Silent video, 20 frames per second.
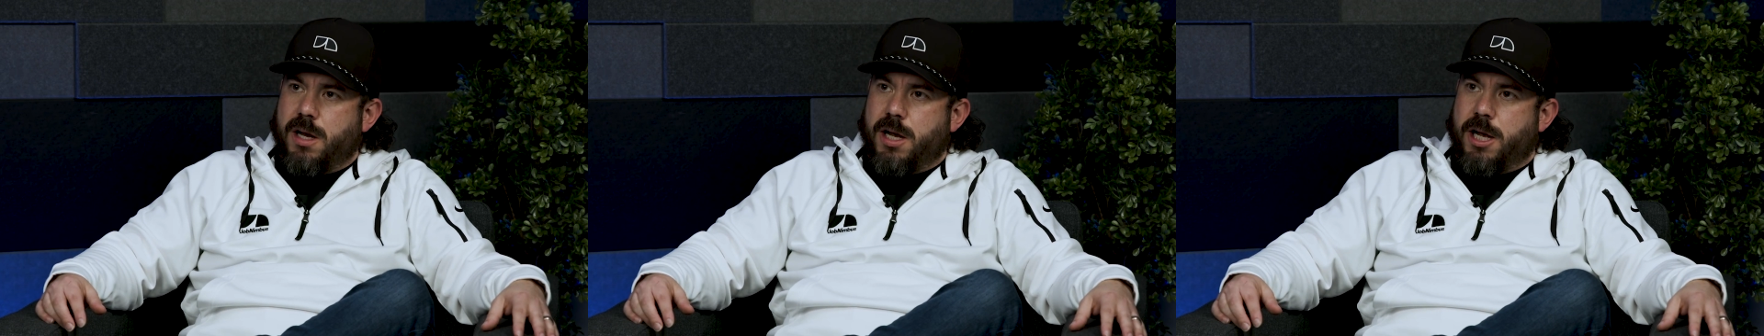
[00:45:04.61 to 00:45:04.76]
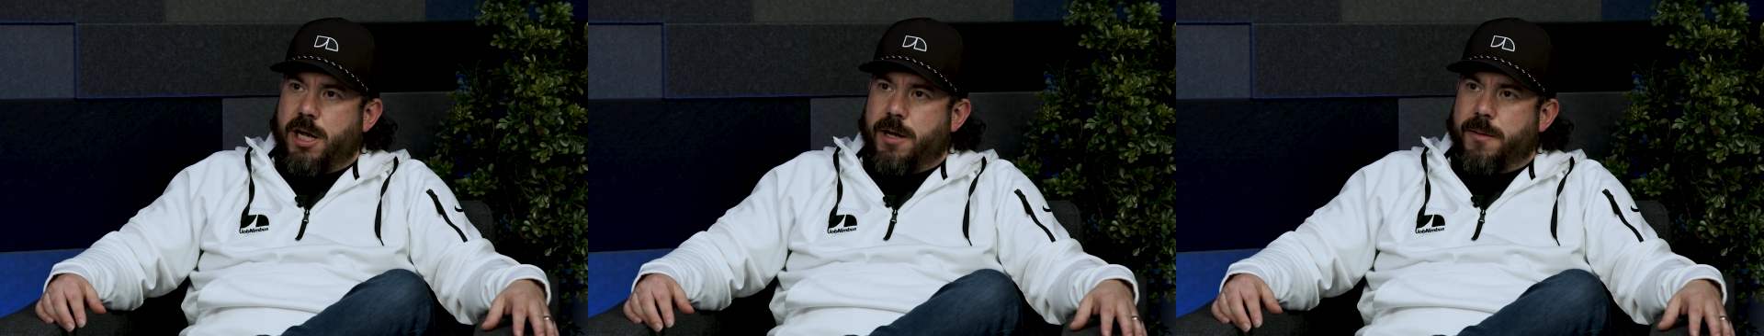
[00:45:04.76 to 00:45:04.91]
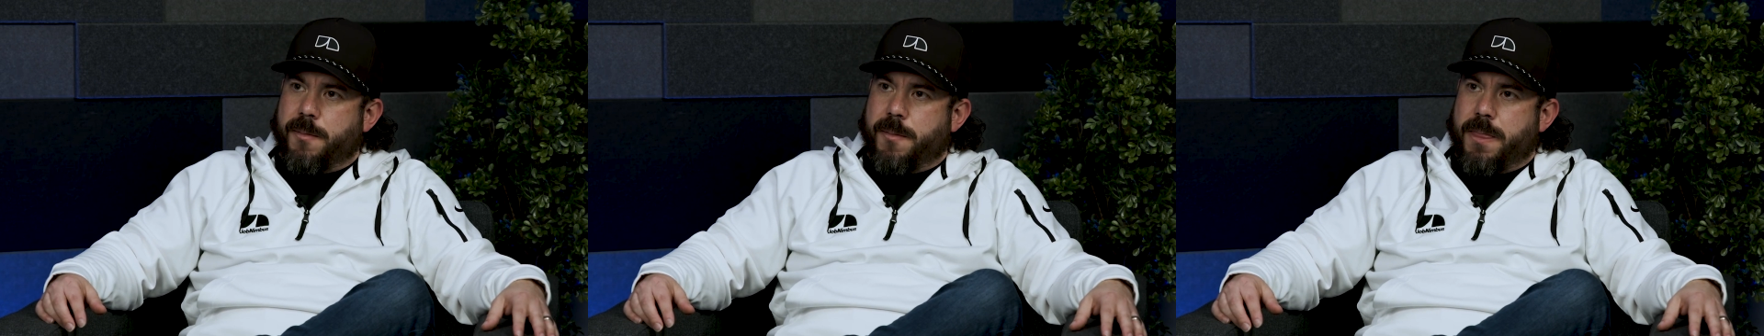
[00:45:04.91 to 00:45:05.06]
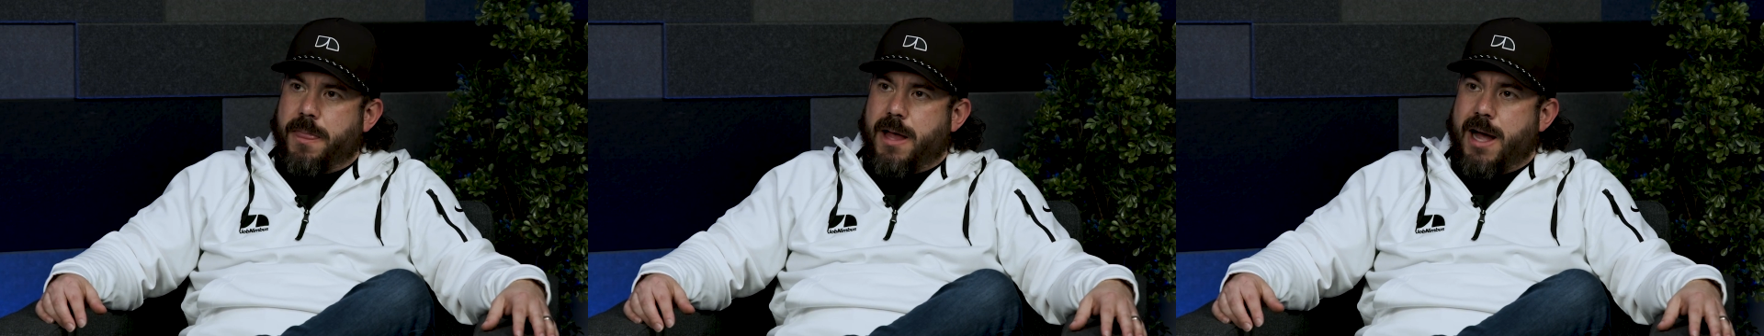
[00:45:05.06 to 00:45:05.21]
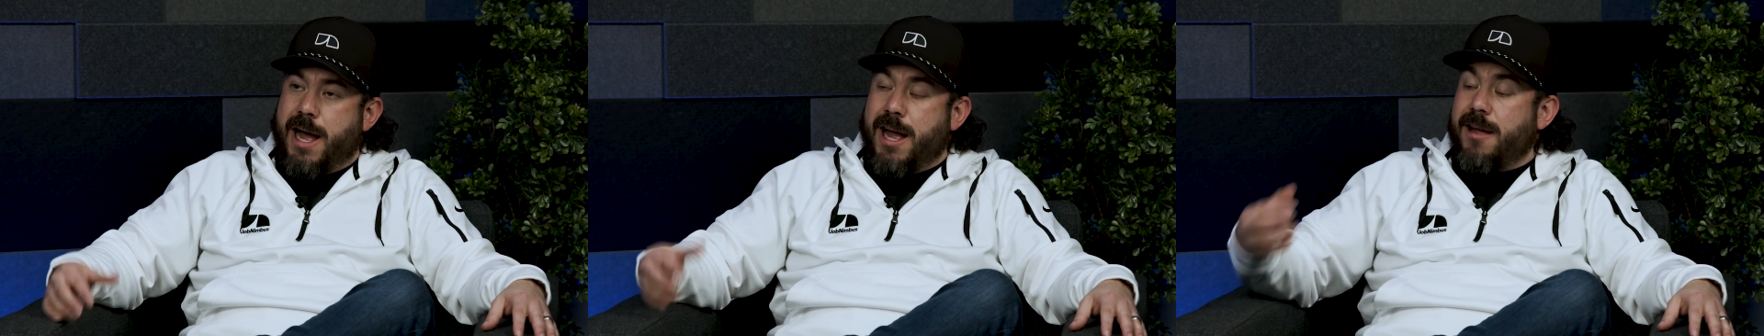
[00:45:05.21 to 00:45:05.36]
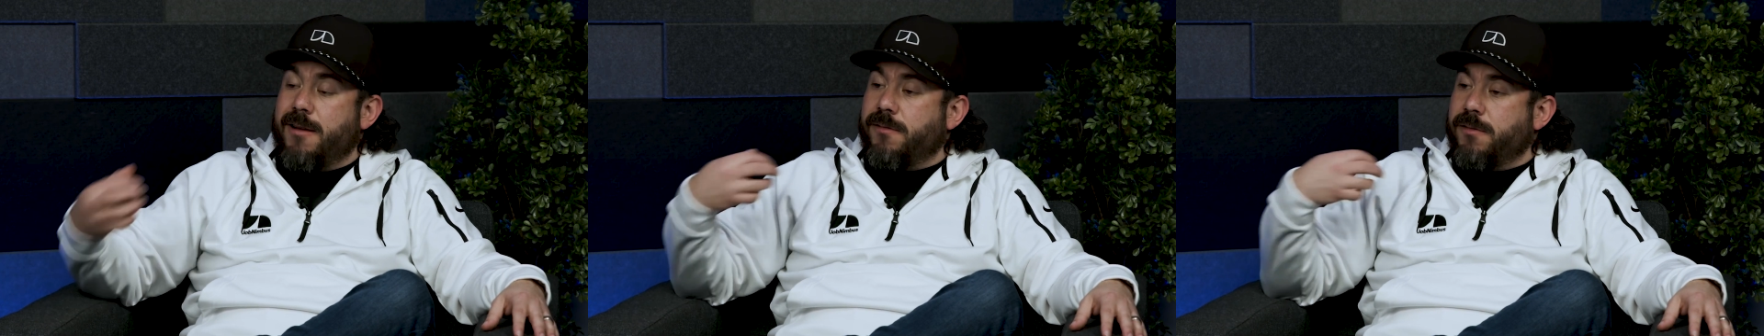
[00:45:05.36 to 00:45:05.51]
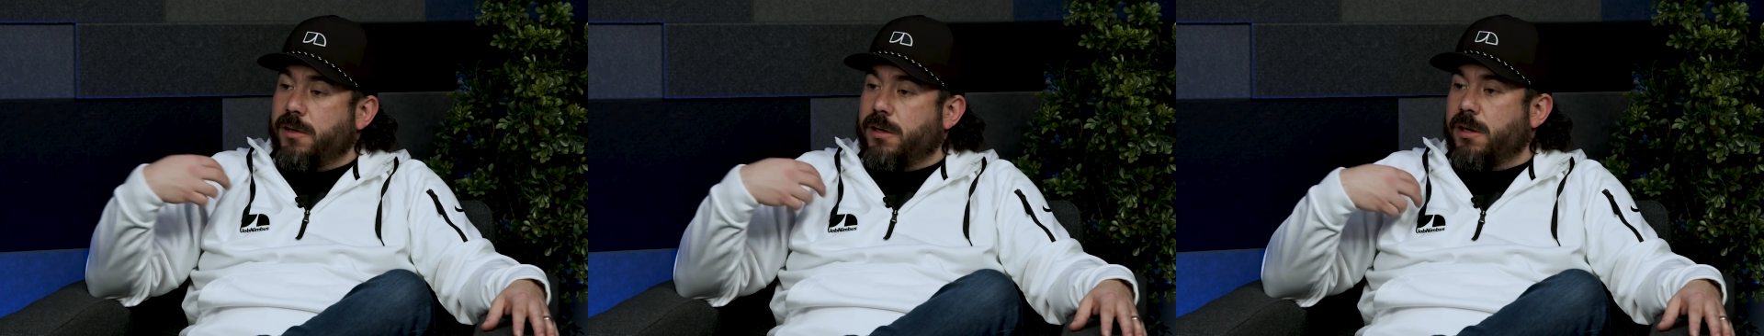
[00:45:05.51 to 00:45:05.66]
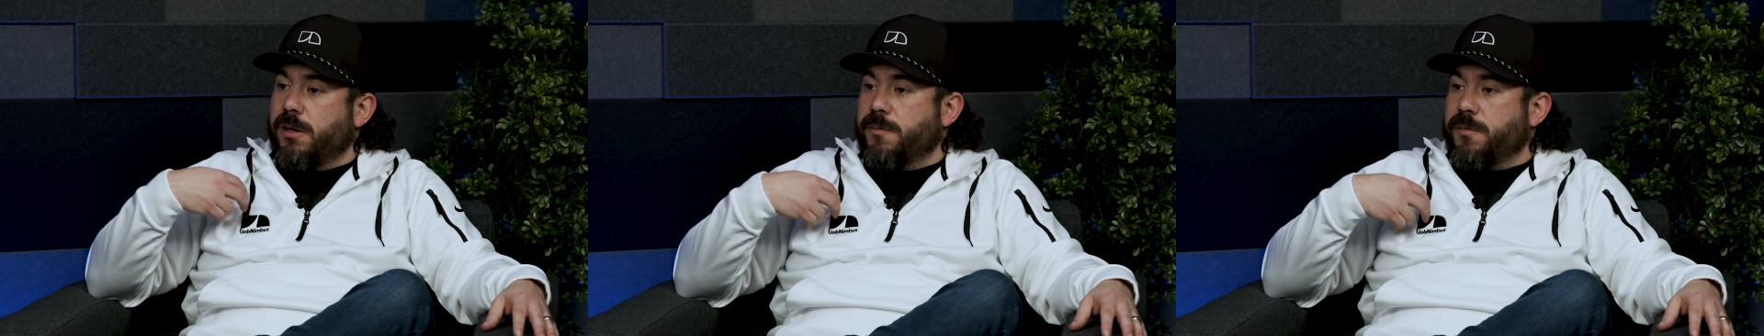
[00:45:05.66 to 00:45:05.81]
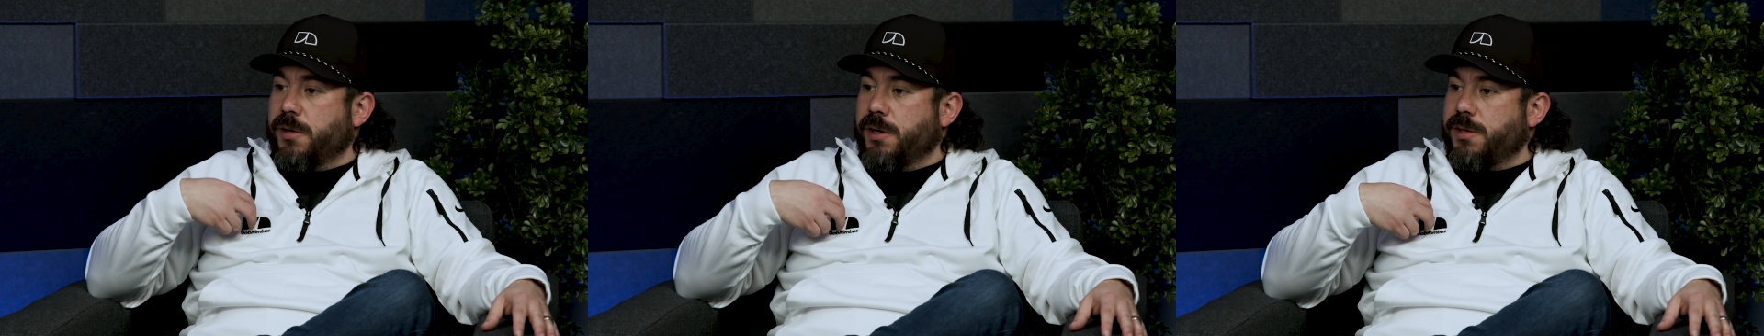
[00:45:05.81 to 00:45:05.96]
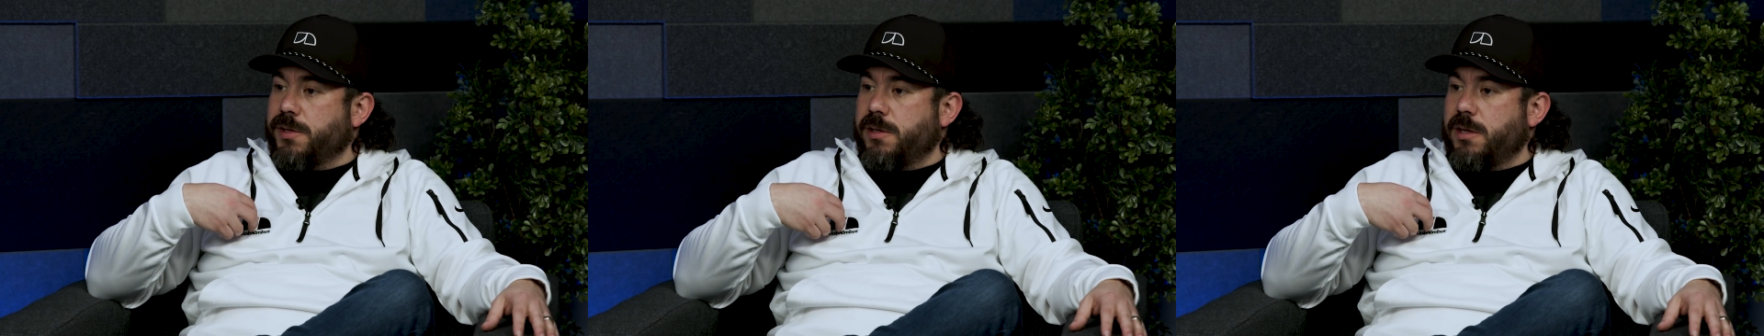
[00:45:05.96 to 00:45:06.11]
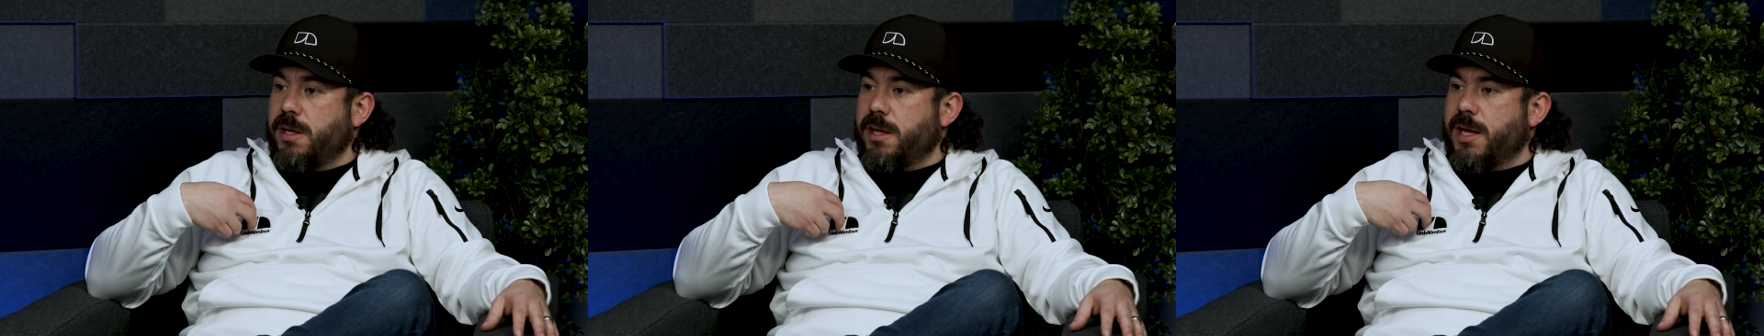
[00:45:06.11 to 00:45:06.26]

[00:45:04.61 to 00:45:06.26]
I have learned personally